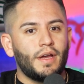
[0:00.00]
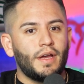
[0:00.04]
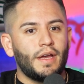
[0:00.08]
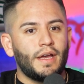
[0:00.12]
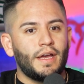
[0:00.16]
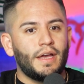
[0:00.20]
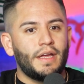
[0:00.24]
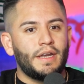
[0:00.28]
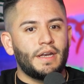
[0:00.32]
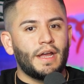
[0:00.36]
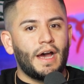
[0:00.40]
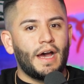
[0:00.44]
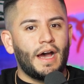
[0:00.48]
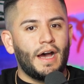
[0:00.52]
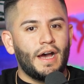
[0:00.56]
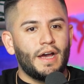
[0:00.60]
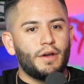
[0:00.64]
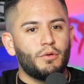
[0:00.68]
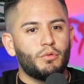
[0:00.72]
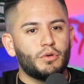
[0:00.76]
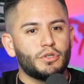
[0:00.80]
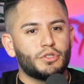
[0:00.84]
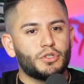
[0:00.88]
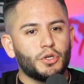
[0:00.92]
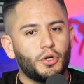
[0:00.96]
And I
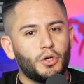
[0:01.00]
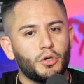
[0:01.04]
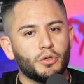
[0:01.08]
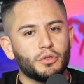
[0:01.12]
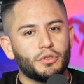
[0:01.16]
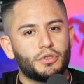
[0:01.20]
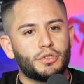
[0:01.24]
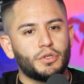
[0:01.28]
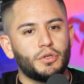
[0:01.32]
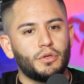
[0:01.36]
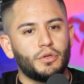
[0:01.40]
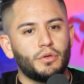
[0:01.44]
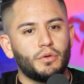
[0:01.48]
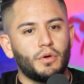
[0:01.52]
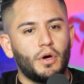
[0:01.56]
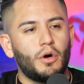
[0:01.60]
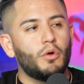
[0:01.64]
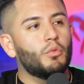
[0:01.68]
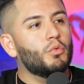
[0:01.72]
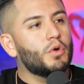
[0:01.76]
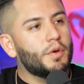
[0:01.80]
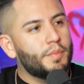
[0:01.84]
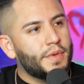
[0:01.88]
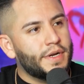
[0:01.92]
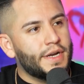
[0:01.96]
was also a
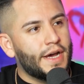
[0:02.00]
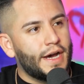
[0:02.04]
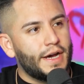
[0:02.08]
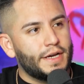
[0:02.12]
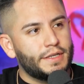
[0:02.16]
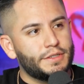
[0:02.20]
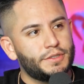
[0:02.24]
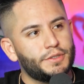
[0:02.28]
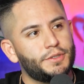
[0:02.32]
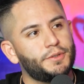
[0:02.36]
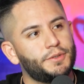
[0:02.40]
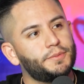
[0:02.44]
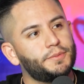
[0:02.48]
womanizer